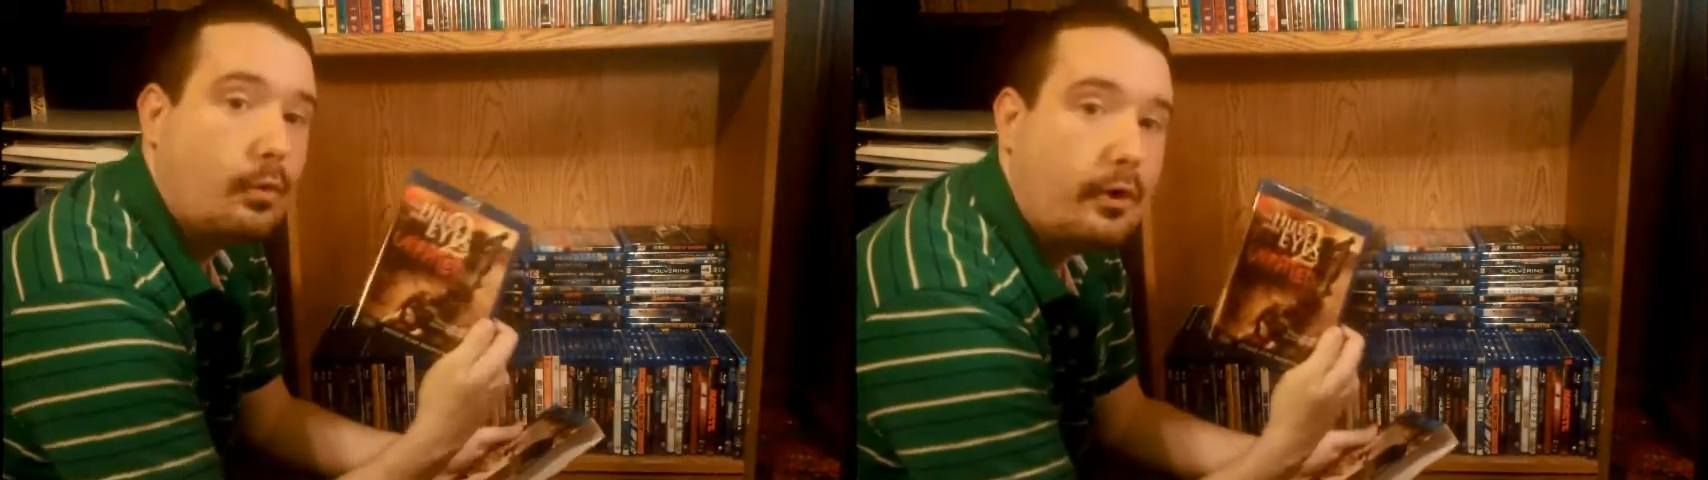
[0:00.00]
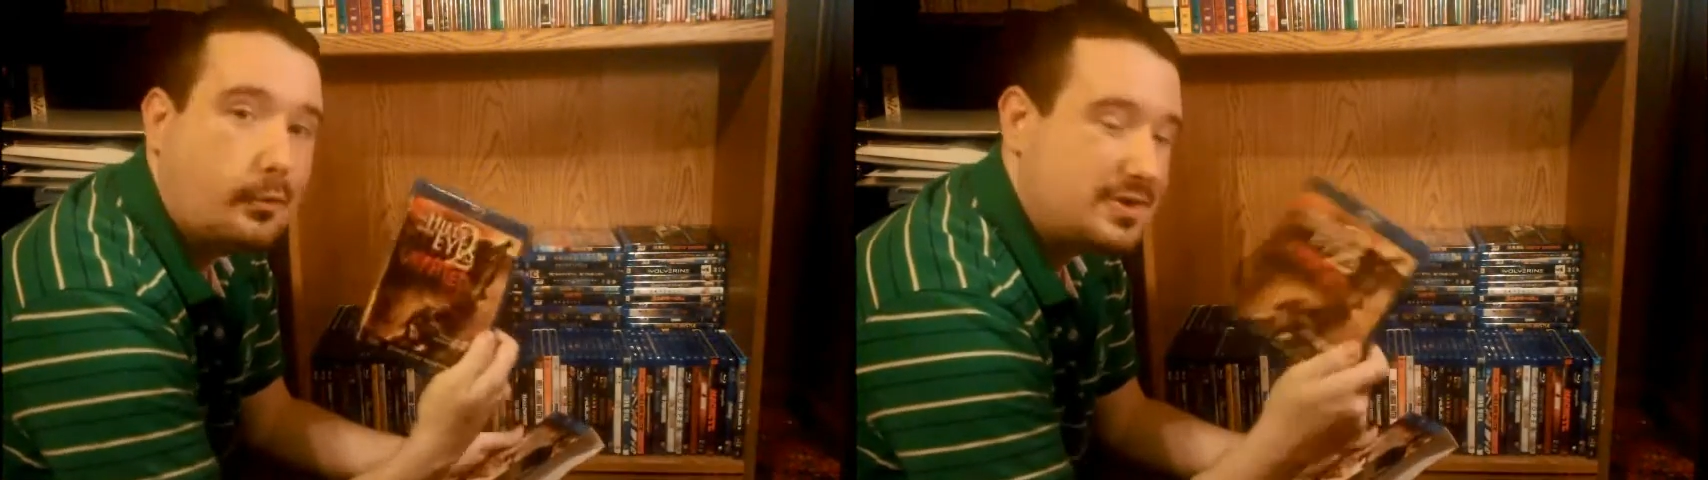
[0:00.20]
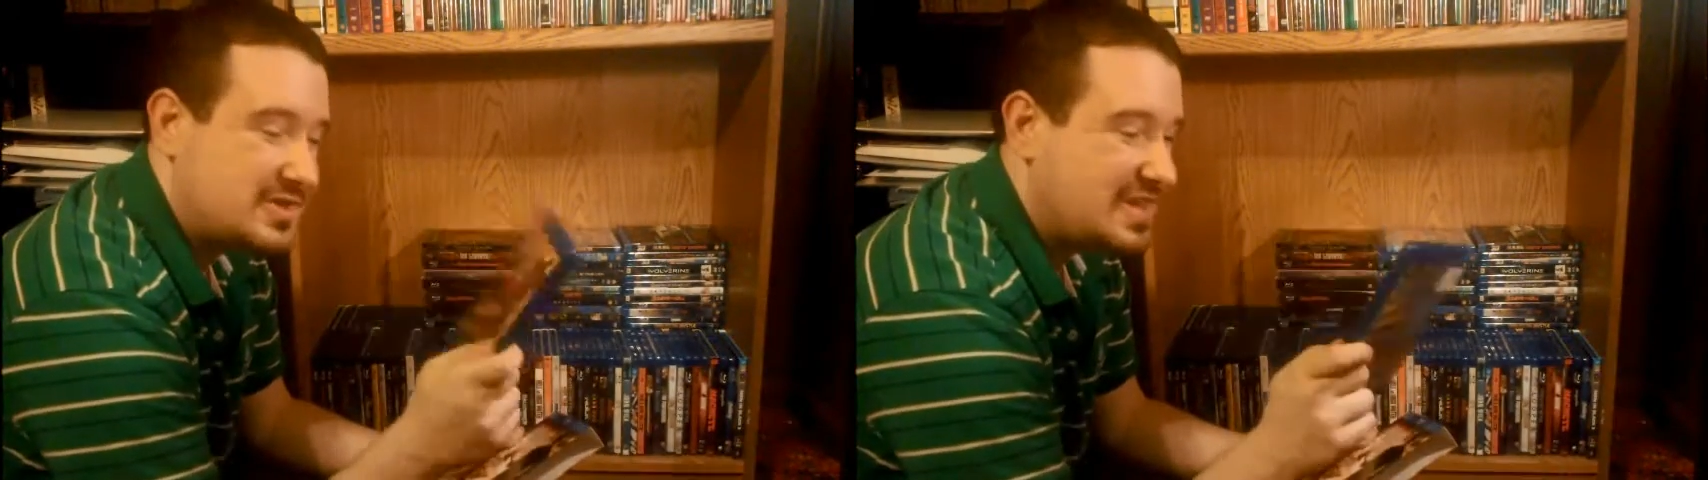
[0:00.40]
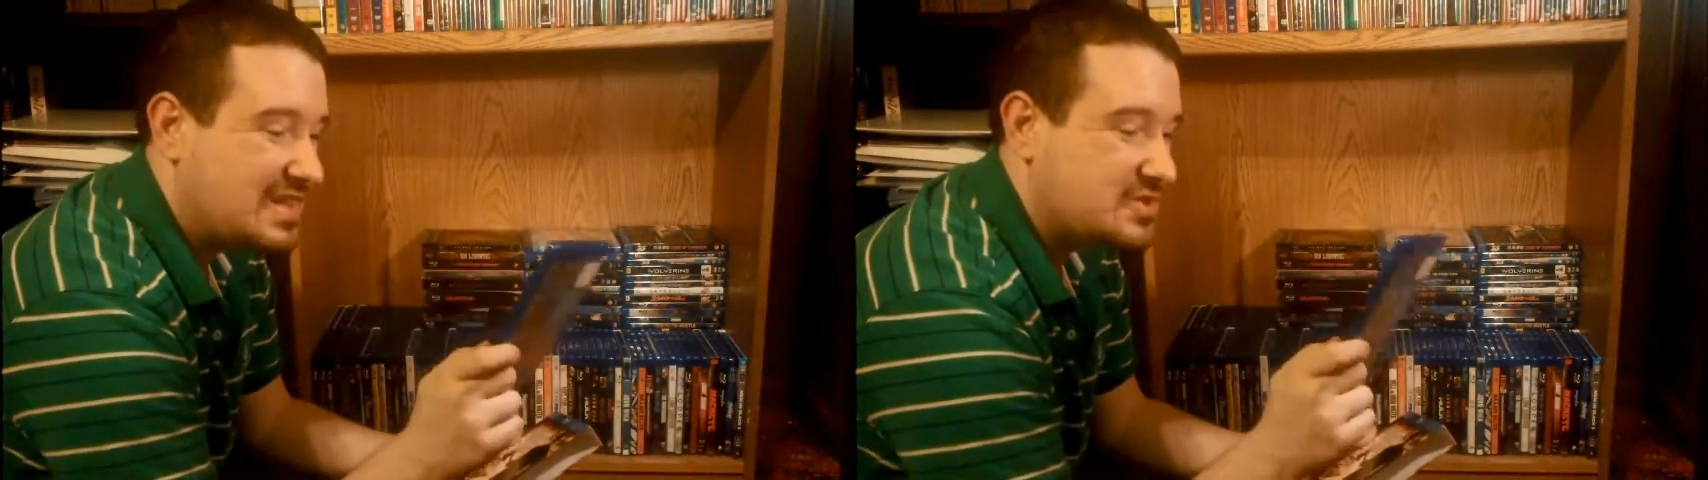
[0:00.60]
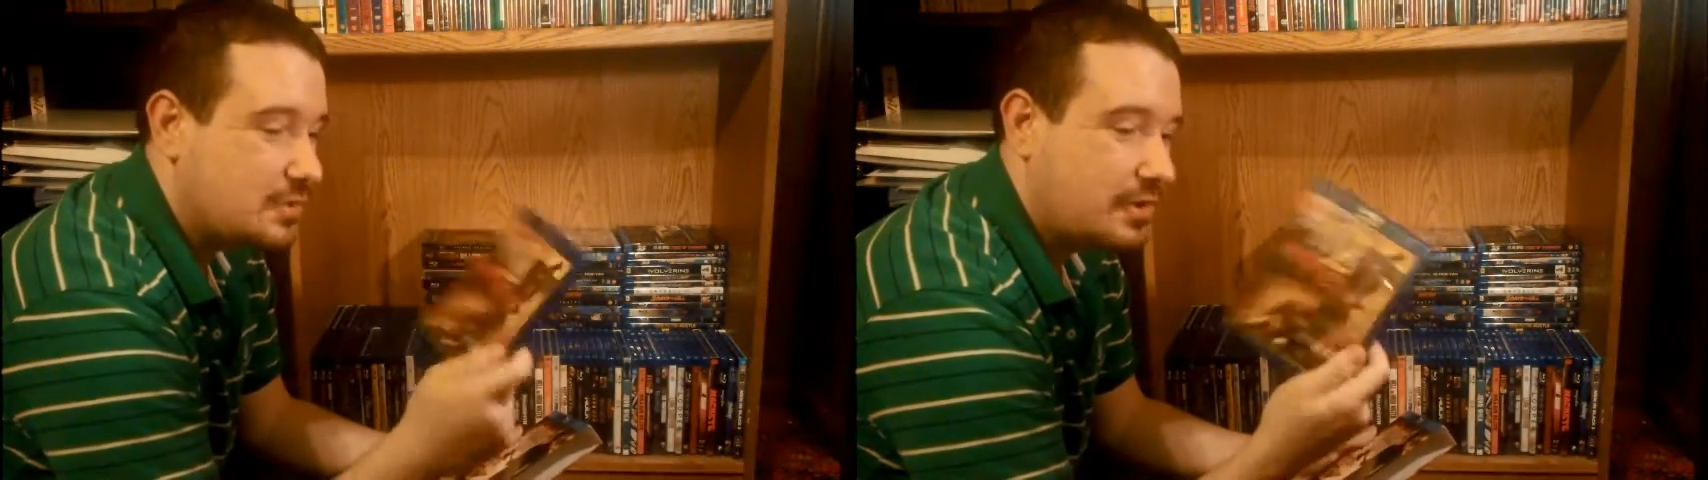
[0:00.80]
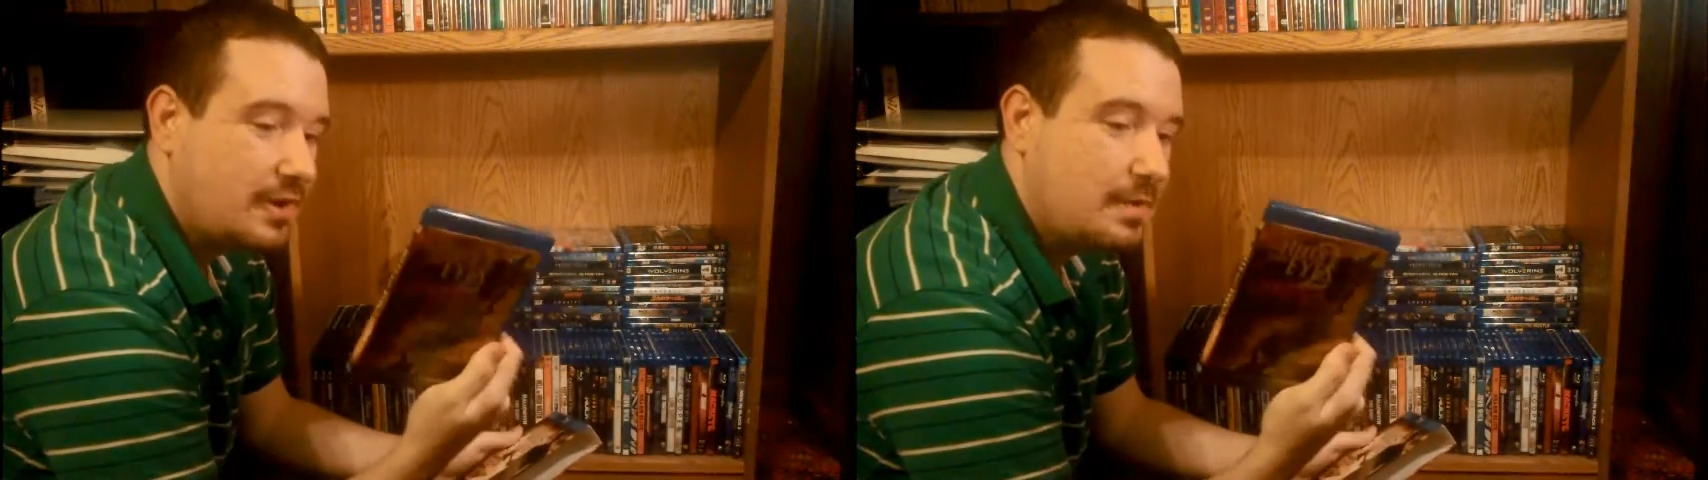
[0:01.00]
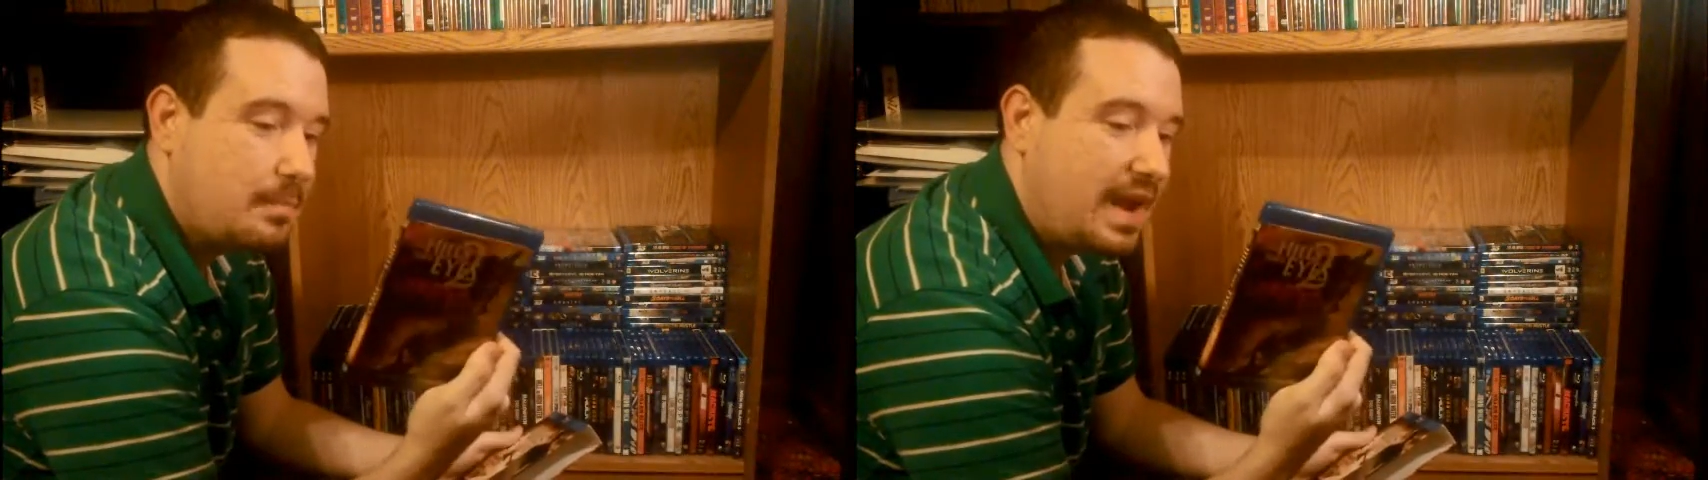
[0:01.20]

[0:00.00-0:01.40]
one, which is not so good,